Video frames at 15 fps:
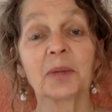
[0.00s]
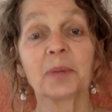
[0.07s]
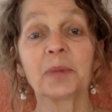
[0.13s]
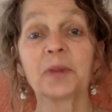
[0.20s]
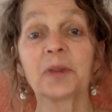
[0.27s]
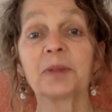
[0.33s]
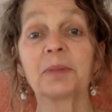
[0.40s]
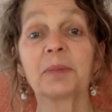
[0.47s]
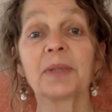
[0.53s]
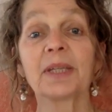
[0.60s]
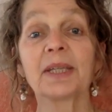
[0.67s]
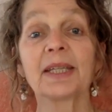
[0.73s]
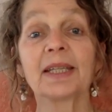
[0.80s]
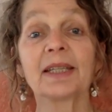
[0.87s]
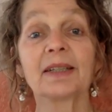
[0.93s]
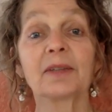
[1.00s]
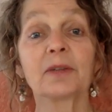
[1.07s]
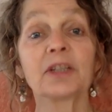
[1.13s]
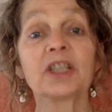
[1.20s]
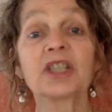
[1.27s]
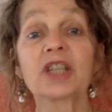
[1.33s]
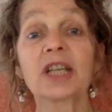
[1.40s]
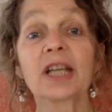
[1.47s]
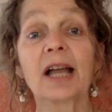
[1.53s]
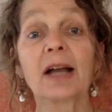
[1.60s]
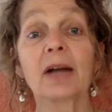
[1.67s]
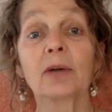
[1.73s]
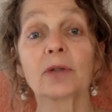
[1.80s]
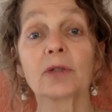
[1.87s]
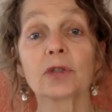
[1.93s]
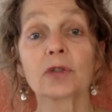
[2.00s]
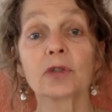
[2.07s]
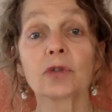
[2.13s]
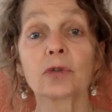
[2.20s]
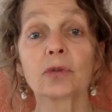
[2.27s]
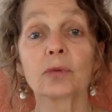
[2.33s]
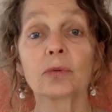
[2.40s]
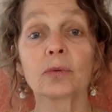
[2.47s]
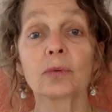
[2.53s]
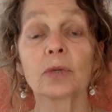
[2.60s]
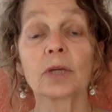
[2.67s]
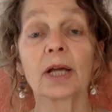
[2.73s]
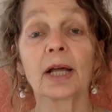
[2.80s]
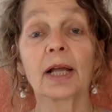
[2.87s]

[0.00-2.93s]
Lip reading: Would it be reaching out to